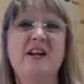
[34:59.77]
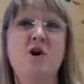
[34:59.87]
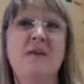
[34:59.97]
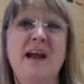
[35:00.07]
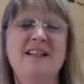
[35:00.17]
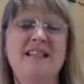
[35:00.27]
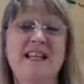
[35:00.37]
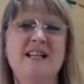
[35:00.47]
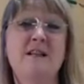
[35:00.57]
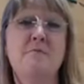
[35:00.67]
You know,
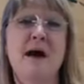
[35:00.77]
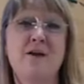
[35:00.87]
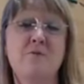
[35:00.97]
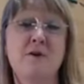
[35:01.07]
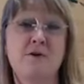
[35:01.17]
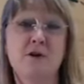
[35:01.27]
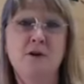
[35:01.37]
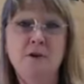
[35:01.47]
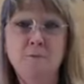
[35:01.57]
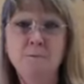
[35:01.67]
that's a minor
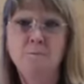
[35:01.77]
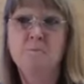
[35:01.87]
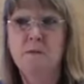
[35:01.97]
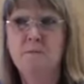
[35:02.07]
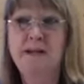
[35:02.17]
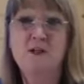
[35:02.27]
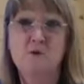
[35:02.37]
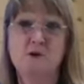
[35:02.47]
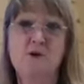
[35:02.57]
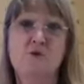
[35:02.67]
miracle because
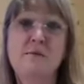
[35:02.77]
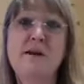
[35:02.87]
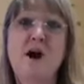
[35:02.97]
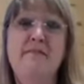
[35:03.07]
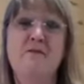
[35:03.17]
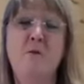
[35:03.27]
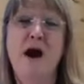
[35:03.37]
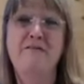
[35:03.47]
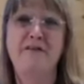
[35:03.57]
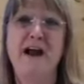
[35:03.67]
we're streaming off of
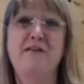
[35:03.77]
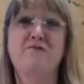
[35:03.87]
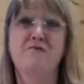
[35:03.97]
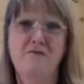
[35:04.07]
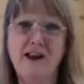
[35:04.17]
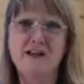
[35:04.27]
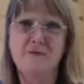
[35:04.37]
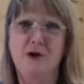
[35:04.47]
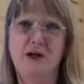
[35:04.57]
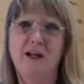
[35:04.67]
Wi-Fi through
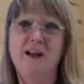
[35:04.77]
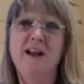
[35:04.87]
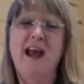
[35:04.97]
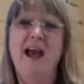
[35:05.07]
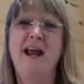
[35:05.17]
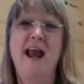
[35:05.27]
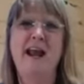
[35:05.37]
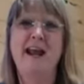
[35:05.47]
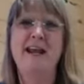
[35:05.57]
Facebook. And I